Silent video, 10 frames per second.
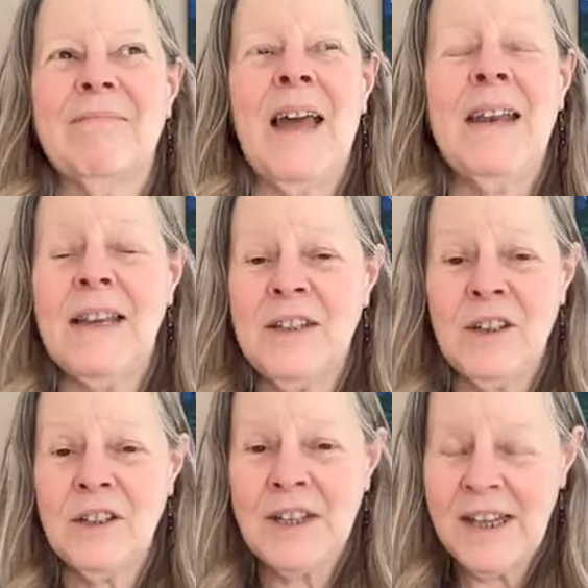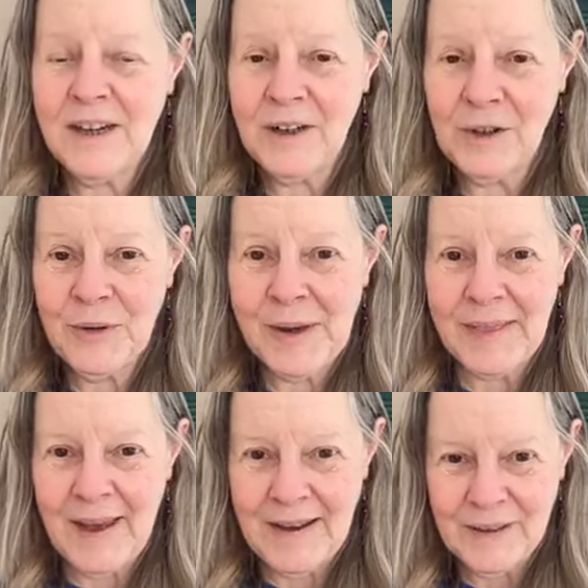and has succeeded in doing
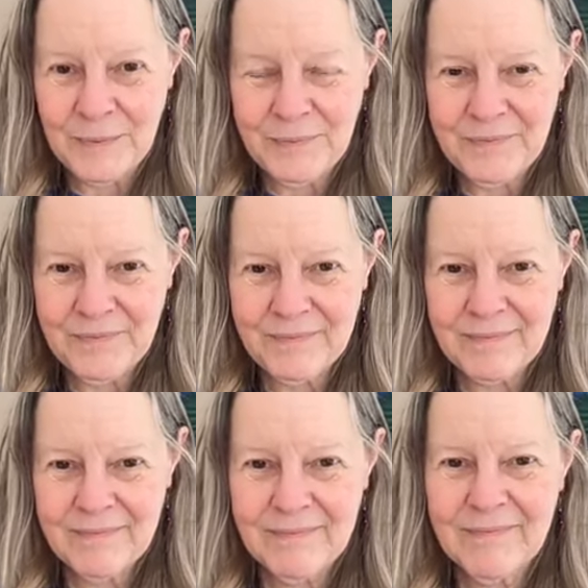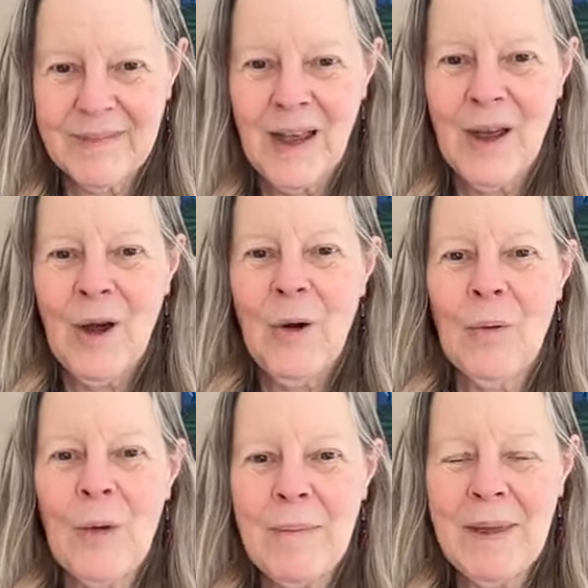that.
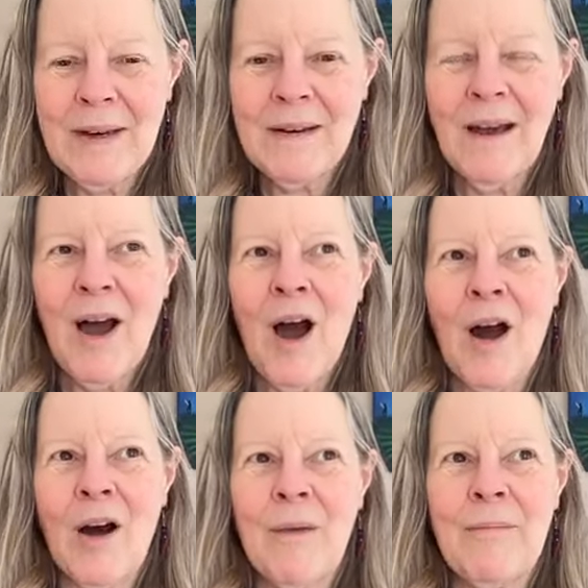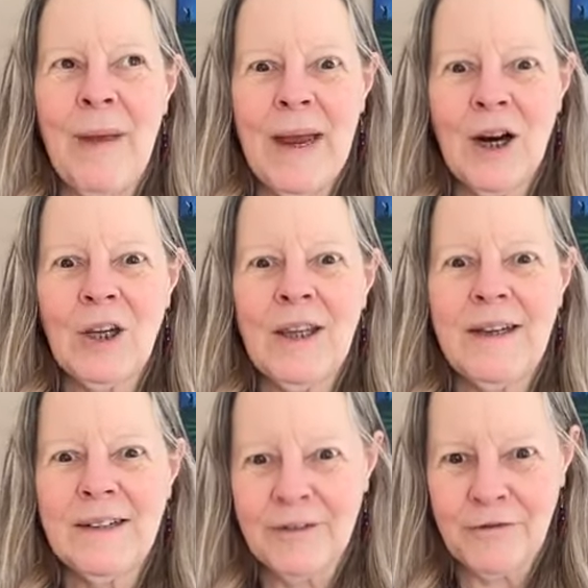Women are barely
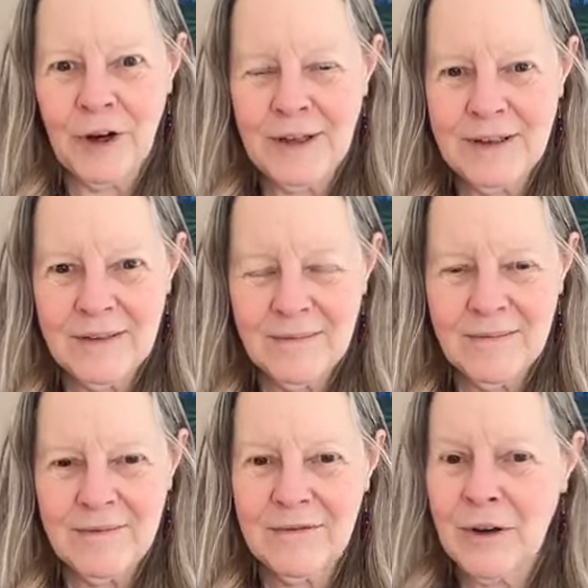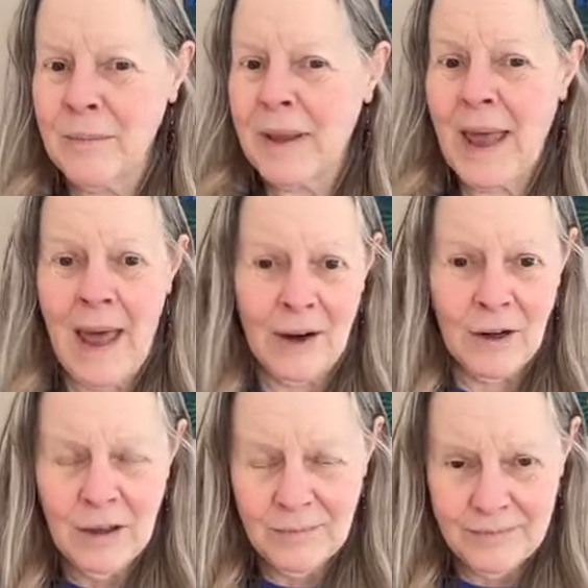different from
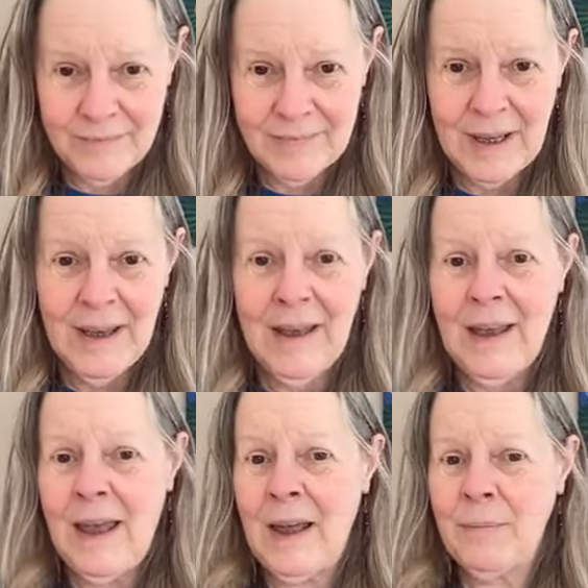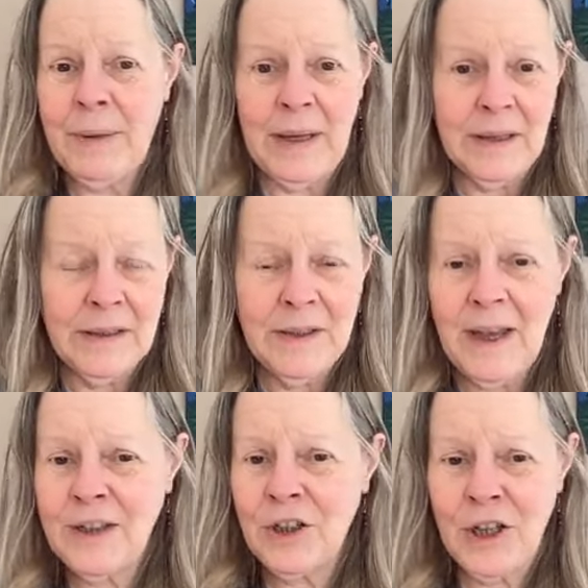cattle and pigs
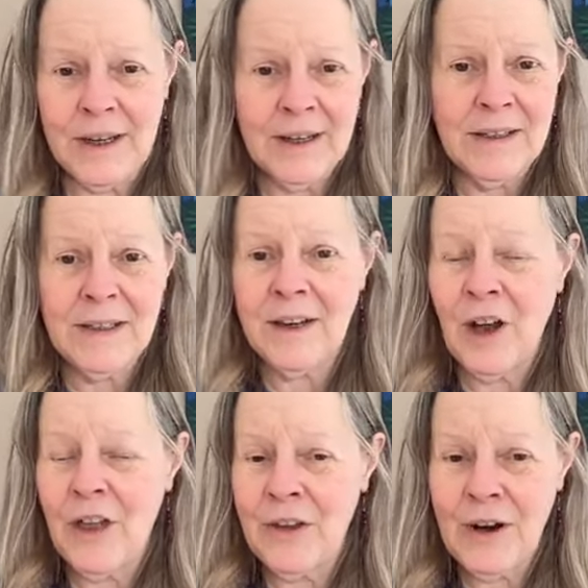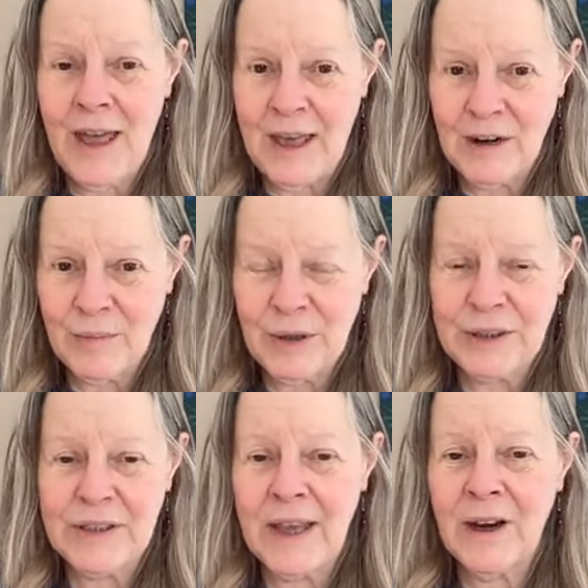and chickens and other
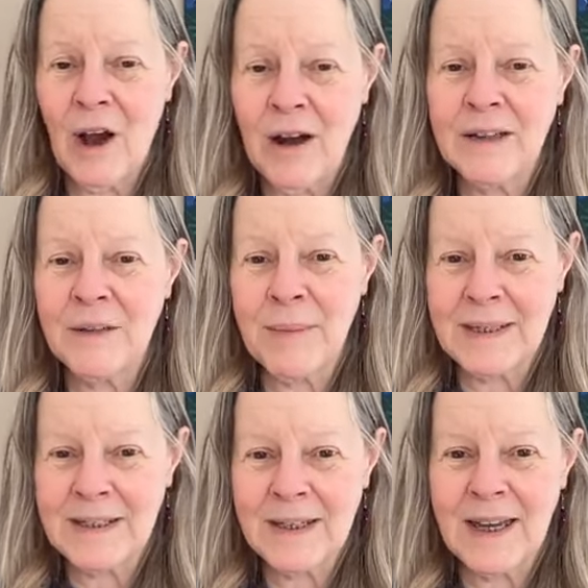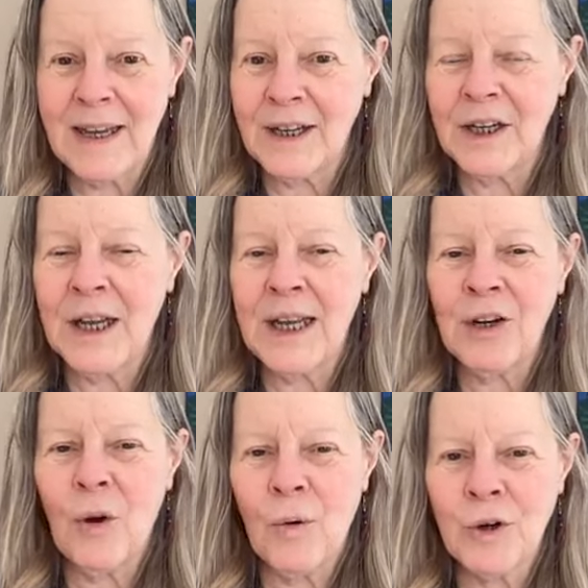animals that are domesticated
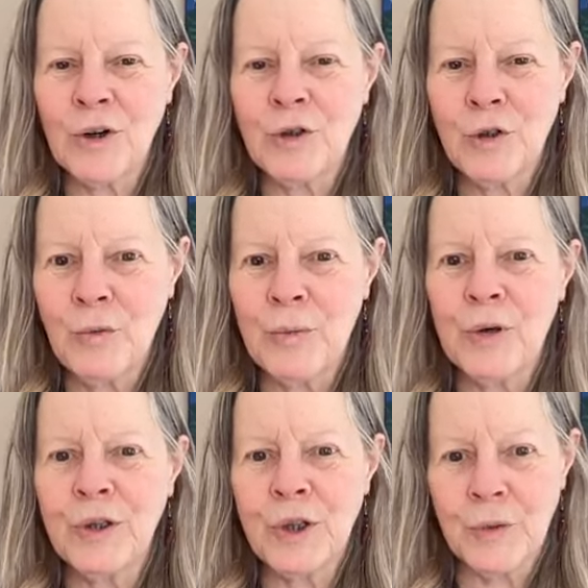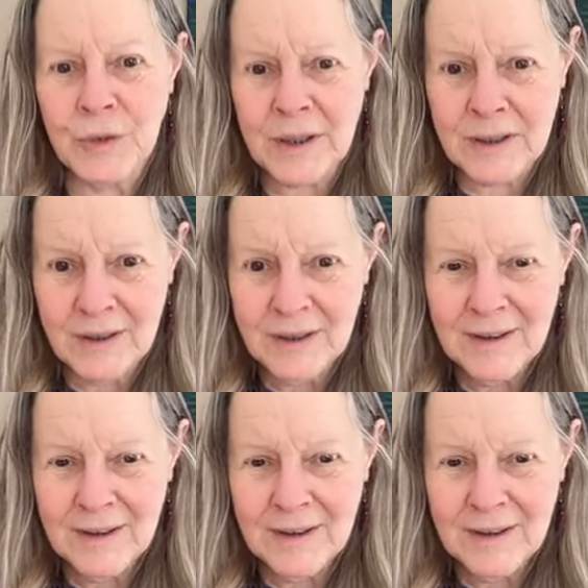in order to produce.